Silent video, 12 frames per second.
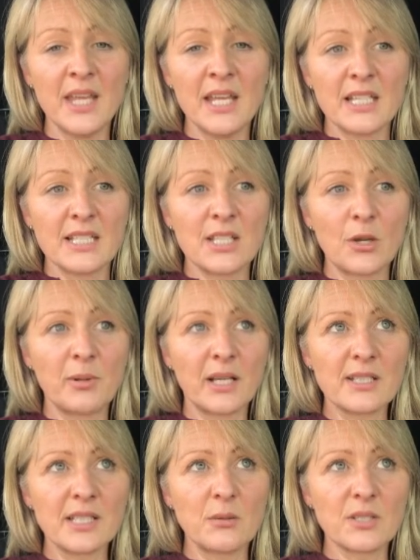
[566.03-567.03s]
So
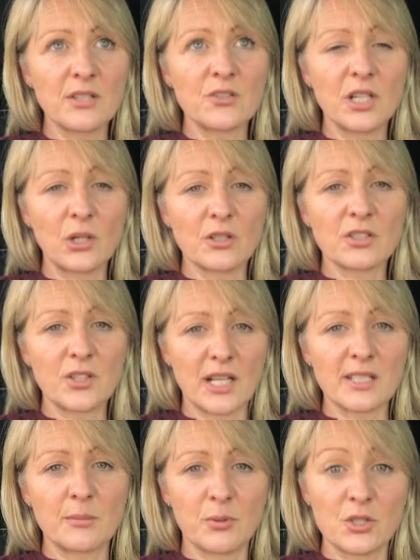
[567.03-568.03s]
because I was under a lot of
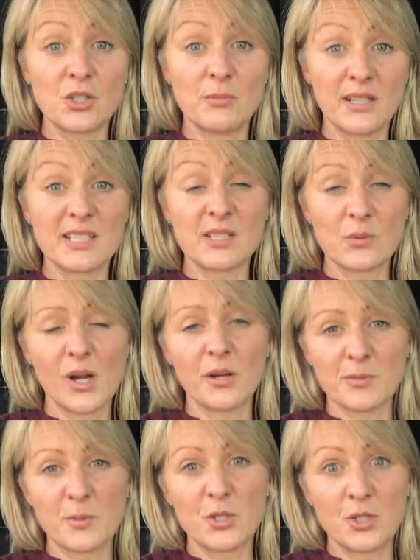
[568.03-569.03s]
stress, I'm presuming this is why I
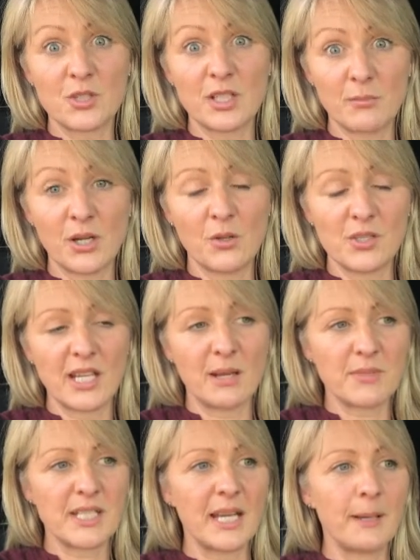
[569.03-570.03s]
was producing my own
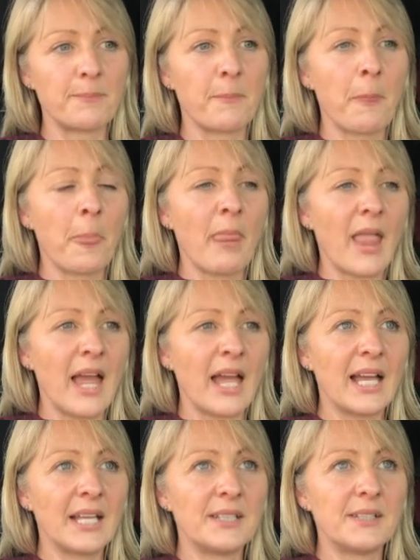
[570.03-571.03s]
DMT.
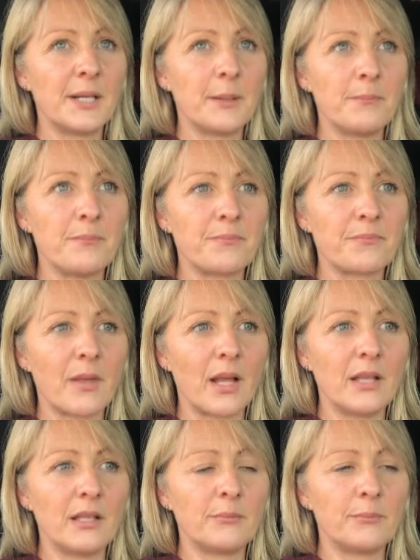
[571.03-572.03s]
And
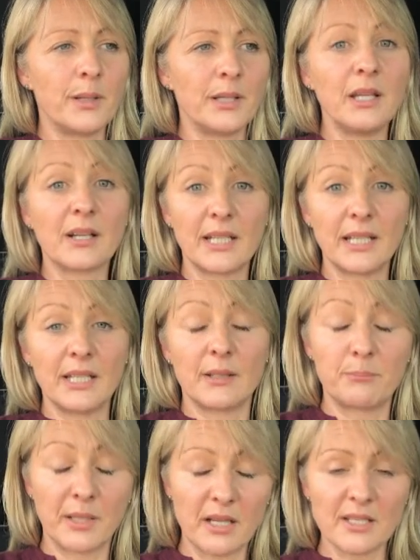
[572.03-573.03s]
but luckily,
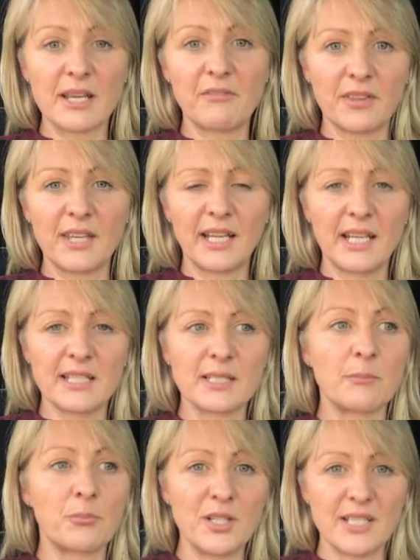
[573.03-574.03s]
because everything is
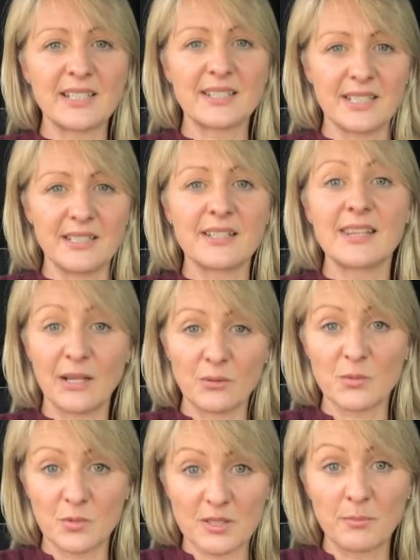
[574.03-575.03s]
predestined, that
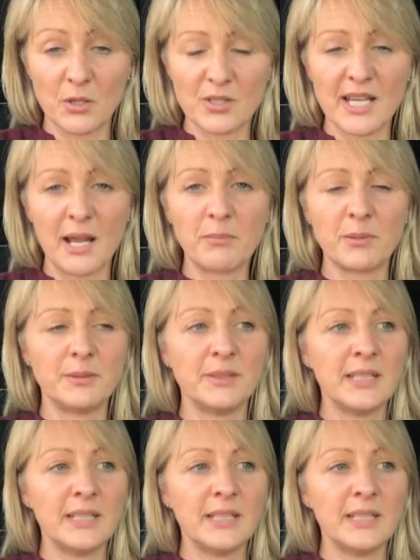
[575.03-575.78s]
was supposed to happen.